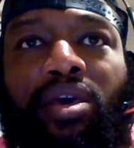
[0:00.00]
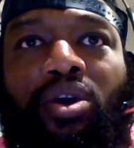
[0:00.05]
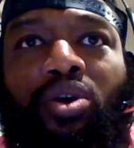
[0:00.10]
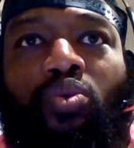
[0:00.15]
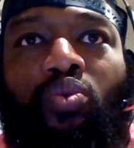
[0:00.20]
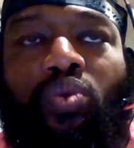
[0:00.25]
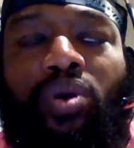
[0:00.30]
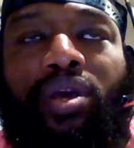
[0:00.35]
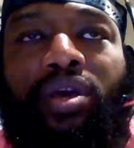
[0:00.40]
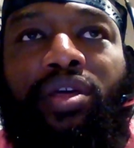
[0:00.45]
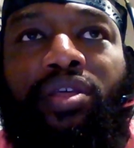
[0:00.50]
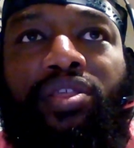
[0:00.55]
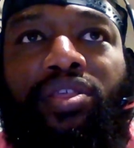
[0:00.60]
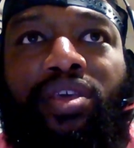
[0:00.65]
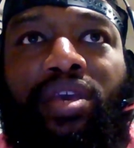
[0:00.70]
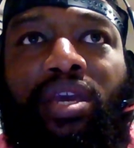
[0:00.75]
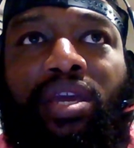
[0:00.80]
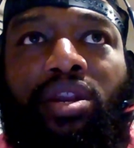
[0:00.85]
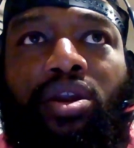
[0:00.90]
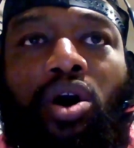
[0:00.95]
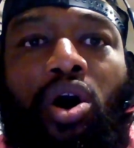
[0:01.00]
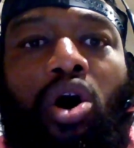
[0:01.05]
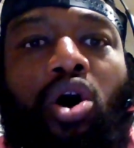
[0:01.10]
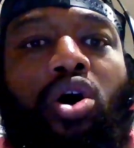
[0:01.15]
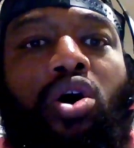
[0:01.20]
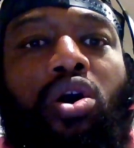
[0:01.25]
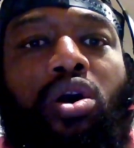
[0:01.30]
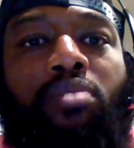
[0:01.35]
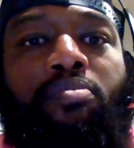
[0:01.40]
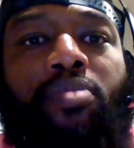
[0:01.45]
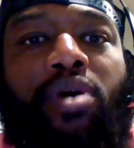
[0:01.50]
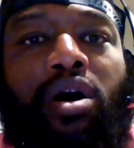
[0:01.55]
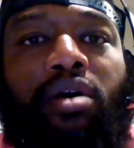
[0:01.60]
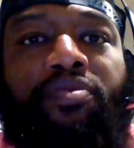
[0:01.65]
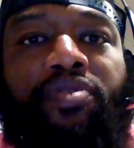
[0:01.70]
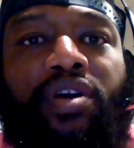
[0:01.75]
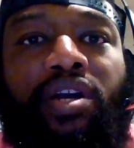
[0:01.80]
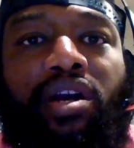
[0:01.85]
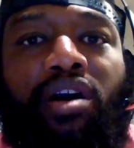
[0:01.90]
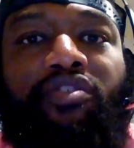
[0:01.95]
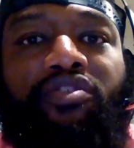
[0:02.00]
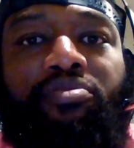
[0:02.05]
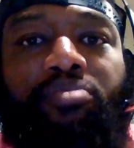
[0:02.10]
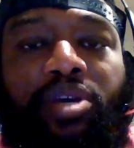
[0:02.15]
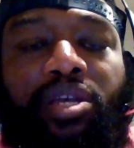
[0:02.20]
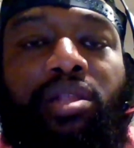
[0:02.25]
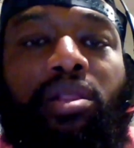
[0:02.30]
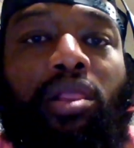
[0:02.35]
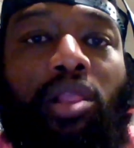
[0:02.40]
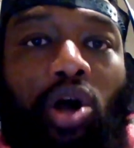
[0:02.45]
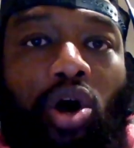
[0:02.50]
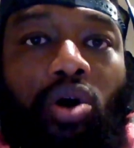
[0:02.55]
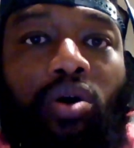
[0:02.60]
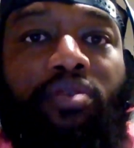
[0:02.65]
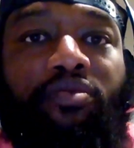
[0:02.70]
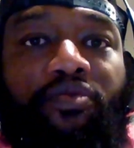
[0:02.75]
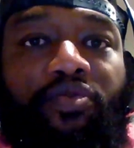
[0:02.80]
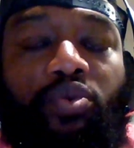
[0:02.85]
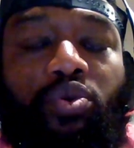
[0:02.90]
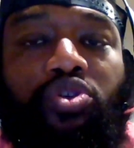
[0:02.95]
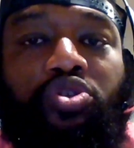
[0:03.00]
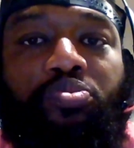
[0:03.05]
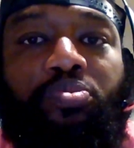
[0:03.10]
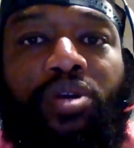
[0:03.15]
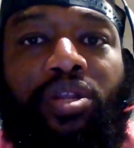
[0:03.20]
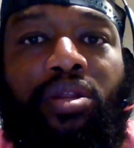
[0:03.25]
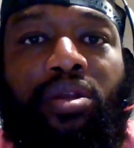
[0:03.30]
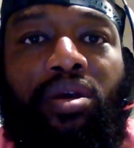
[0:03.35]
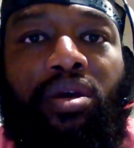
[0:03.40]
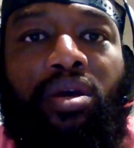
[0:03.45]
with an arm of the government, law enforcement,